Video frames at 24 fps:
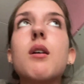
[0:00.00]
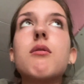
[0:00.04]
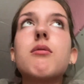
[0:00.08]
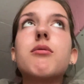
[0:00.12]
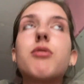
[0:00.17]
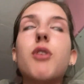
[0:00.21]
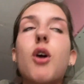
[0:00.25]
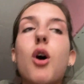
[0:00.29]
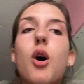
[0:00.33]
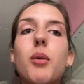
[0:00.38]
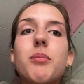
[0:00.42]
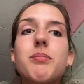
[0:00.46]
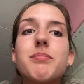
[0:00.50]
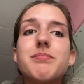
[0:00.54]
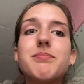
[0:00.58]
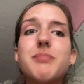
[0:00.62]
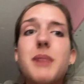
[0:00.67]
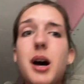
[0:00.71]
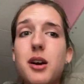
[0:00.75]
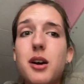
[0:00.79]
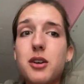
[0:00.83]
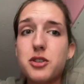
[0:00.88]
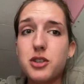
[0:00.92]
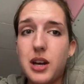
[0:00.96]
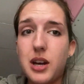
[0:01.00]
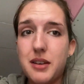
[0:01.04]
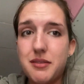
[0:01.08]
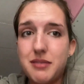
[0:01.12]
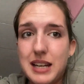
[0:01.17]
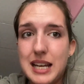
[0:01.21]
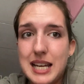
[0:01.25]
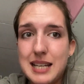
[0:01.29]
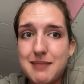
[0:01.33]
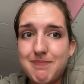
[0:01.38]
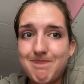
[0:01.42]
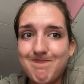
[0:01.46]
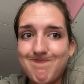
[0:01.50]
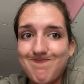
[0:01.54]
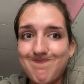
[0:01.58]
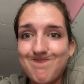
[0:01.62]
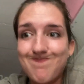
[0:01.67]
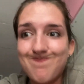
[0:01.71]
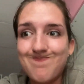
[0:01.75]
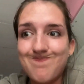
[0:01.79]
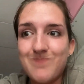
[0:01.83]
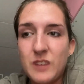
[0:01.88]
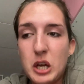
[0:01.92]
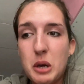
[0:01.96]
from Mark Scheifele
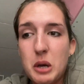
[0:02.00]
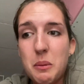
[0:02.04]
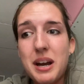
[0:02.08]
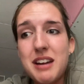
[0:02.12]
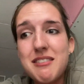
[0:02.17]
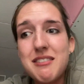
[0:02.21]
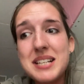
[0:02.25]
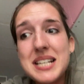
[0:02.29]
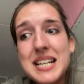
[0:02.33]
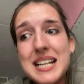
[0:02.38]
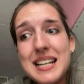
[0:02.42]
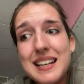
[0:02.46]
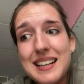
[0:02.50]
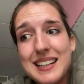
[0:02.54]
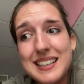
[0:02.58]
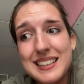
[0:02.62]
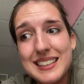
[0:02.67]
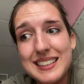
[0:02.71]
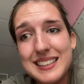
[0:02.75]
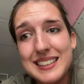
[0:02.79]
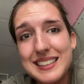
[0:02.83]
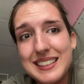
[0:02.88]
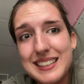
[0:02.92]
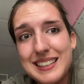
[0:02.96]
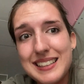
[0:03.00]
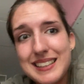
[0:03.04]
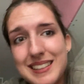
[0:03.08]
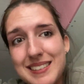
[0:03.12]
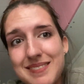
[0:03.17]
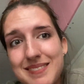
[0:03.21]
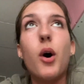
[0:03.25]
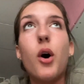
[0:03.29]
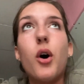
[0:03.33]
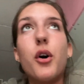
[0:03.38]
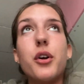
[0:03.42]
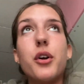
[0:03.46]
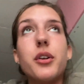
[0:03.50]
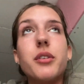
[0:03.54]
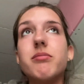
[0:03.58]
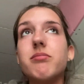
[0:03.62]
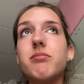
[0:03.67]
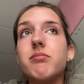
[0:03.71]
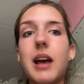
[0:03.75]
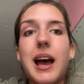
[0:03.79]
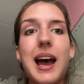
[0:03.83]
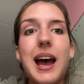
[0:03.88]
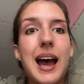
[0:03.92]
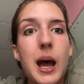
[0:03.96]
who I really like on
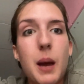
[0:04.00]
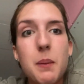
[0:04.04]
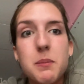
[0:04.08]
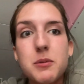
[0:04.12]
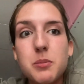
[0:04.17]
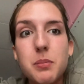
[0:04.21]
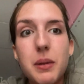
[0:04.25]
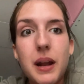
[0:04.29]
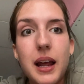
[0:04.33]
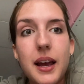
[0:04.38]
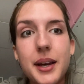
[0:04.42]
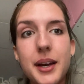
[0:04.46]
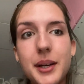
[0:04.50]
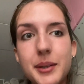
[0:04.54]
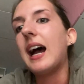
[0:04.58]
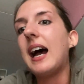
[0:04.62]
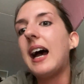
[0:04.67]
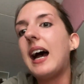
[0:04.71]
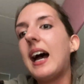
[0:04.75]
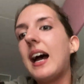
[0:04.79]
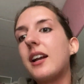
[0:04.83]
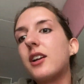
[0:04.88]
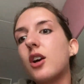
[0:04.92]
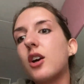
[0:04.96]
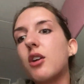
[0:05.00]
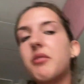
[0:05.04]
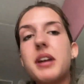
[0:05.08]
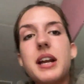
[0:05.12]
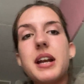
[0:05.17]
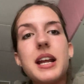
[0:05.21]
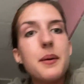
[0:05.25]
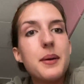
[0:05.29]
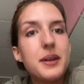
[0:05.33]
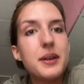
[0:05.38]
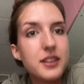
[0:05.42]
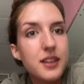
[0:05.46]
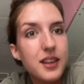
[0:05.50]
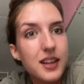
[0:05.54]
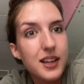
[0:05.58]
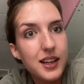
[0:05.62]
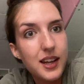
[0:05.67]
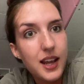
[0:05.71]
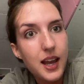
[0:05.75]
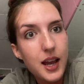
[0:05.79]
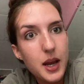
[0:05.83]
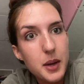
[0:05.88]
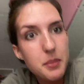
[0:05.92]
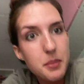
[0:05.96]
a Habs player and got ready, went to the
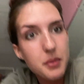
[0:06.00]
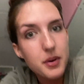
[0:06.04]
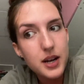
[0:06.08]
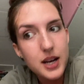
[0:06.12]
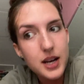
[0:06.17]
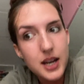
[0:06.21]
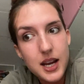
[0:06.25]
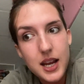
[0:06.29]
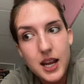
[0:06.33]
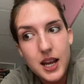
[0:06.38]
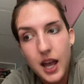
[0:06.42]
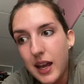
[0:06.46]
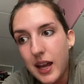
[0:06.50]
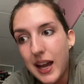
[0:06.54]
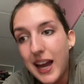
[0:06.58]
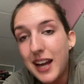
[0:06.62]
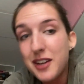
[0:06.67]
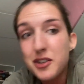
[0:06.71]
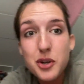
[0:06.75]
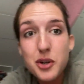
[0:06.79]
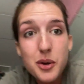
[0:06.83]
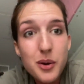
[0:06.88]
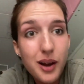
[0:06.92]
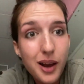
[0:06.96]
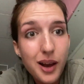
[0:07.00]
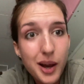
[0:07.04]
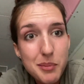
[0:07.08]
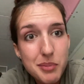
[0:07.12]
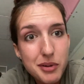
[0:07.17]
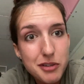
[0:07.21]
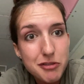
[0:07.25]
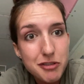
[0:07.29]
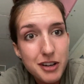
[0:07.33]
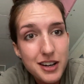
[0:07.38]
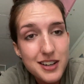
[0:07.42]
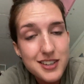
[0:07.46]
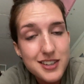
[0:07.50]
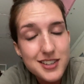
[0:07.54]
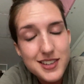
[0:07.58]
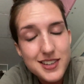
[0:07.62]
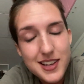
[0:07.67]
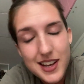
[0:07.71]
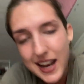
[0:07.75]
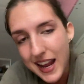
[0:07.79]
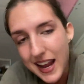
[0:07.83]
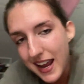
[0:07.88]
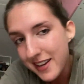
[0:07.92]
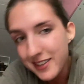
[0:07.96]
library. had two library friends
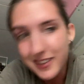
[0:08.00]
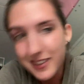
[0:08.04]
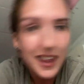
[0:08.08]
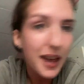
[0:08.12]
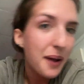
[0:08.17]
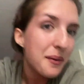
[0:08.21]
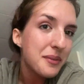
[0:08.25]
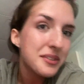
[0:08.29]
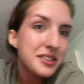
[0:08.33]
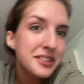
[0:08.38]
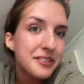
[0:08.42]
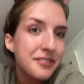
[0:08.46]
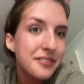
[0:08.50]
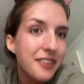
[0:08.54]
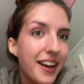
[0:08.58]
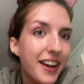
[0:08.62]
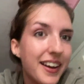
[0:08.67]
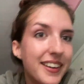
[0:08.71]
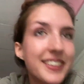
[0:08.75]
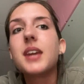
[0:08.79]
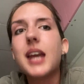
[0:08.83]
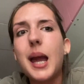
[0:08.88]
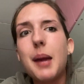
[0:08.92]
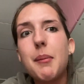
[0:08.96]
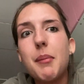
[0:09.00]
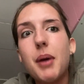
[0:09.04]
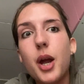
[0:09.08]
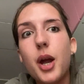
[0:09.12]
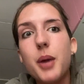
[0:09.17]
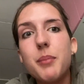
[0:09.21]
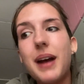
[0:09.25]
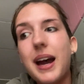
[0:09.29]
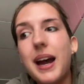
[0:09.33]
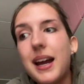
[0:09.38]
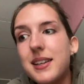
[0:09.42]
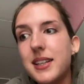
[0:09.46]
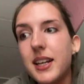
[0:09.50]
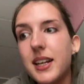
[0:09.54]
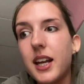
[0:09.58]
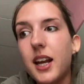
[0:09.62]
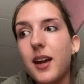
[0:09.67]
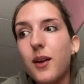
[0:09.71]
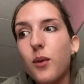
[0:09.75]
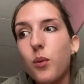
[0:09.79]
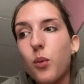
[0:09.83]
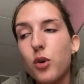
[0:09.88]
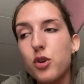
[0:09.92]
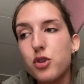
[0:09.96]
today, so that was fun. Came home, had
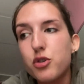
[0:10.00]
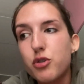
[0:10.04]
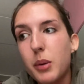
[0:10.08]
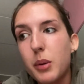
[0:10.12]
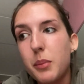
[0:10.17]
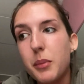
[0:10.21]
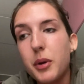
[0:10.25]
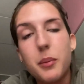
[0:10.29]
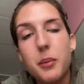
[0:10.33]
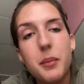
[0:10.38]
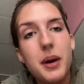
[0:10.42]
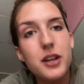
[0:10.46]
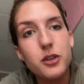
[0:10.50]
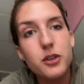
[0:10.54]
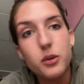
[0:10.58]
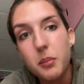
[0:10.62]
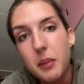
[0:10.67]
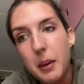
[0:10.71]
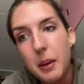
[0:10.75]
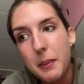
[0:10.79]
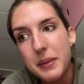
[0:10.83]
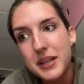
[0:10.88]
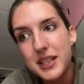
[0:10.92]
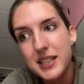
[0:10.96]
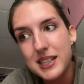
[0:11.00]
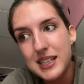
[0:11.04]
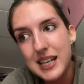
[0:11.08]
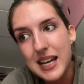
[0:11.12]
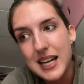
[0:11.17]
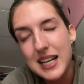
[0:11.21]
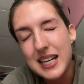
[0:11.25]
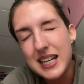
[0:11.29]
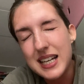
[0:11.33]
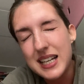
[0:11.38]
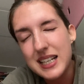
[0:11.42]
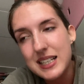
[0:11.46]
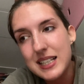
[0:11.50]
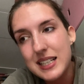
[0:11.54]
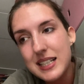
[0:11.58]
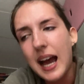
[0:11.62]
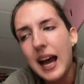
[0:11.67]
dinner, watched Criminal Minds with mum and dad